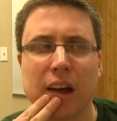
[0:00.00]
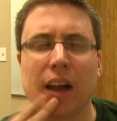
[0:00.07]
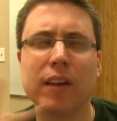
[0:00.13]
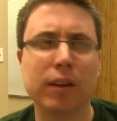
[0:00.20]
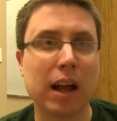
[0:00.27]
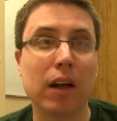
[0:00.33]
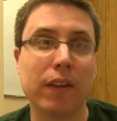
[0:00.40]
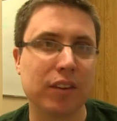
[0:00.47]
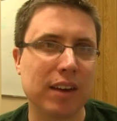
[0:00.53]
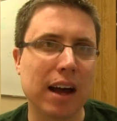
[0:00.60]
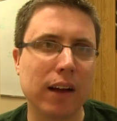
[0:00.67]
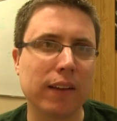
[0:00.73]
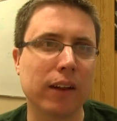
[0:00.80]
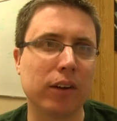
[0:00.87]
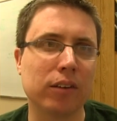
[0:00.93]
And then now the
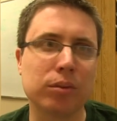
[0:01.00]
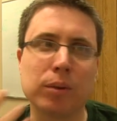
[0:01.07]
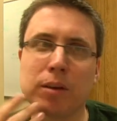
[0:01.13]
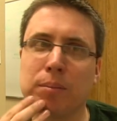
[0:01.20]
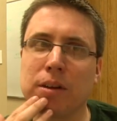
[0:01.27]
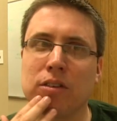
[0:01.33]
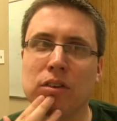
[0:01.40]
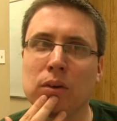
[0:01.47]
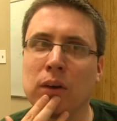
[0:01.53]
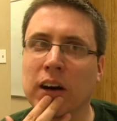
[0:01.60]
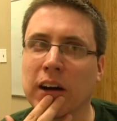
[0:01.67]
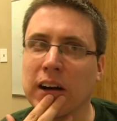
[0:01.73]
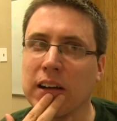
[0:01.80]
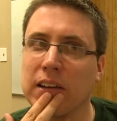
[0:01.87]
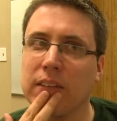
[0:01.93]
downloads wouldn't be too
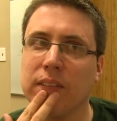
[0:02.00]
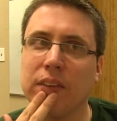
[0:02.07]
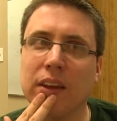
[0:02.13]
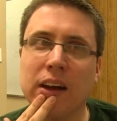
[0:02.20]
hard.